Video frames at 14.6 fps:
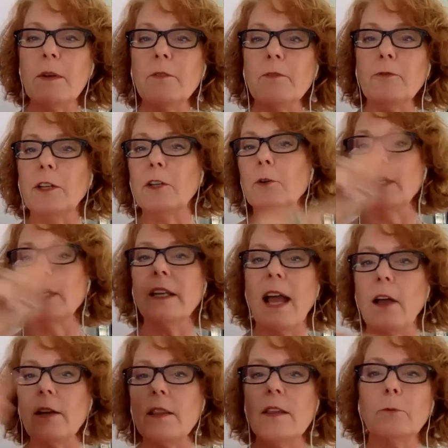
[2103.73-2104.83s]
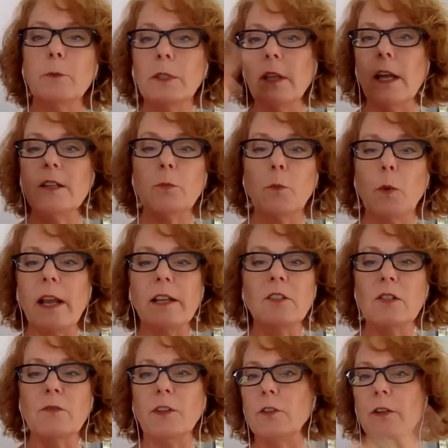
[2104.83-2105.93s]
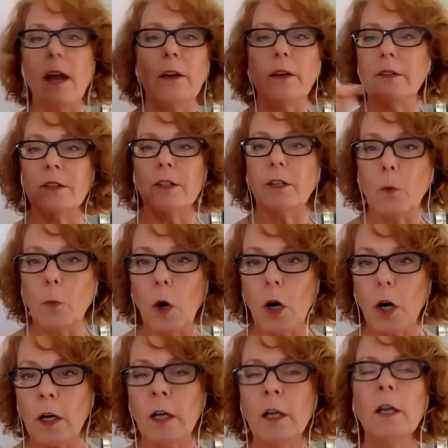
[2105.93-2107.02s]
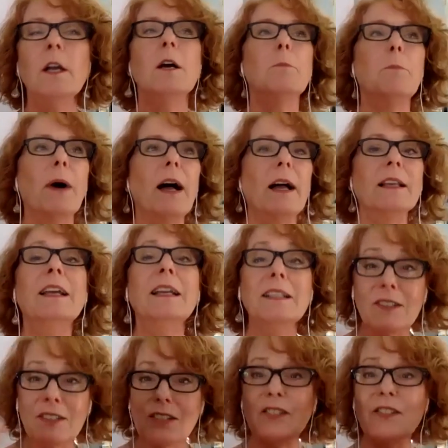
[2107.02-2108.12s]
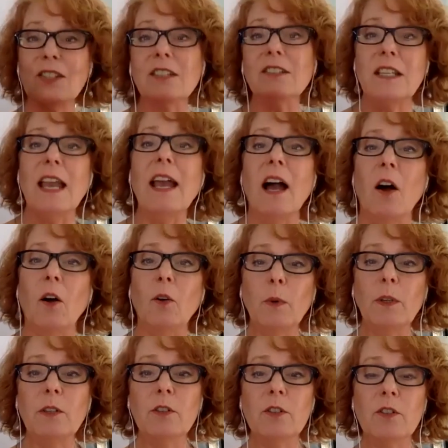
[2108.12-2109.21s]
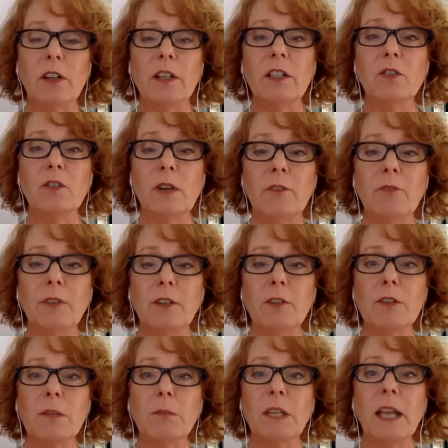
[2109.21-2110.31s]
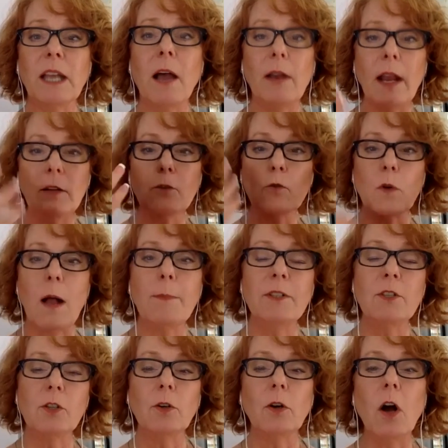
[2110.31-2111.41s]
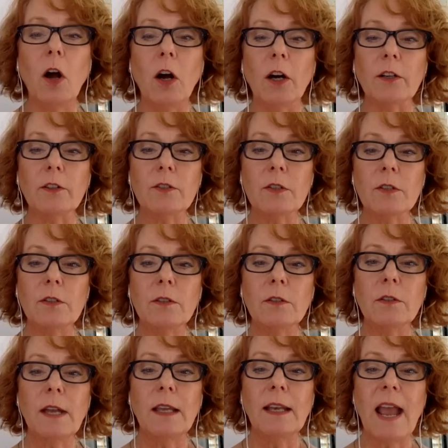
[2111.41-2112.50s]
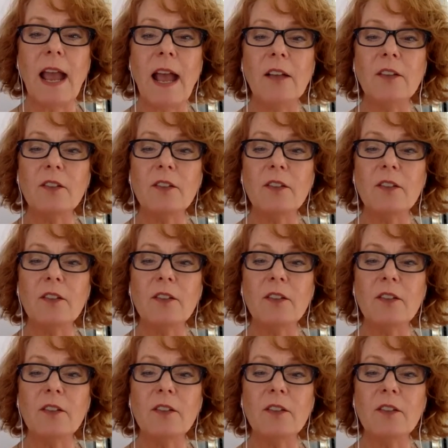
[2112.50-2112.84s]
of figuring it out and then realize what I just figured out isn't going to work. But sit down when you're starting to try and figure something out and drop into your heart and ask